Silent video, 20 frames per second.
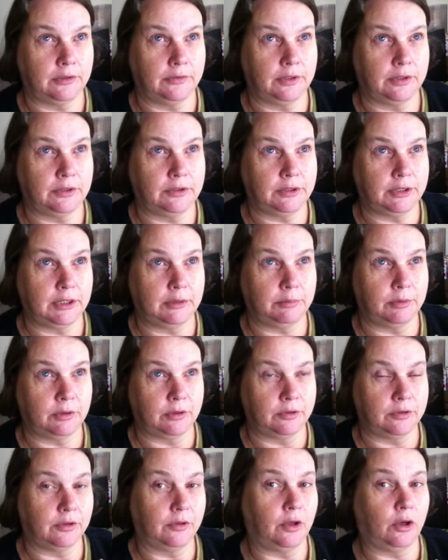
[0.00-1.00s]
this year
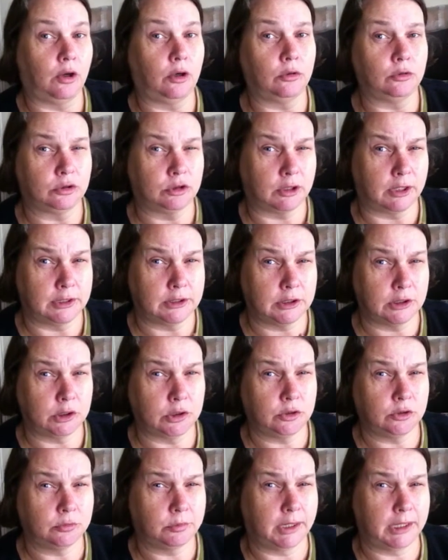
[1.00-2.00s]
because of the whole trying to
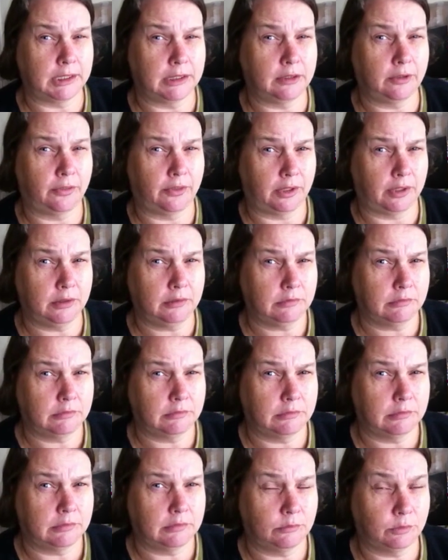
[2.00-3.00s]
lose weight thing,
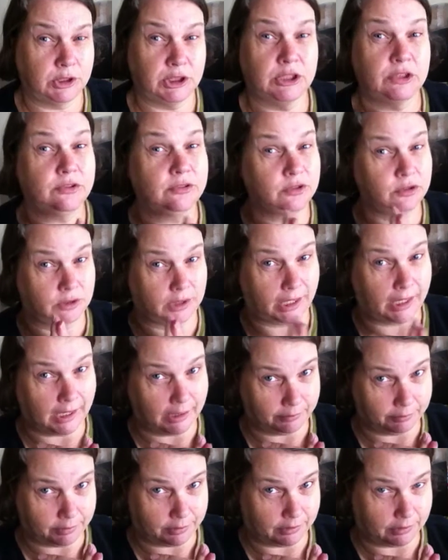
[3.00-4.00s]
which is
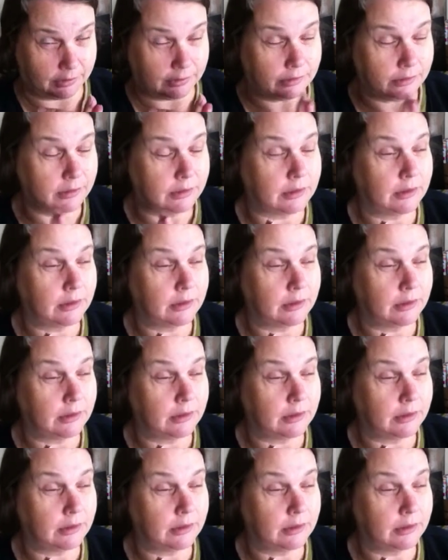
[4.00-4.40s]
happening.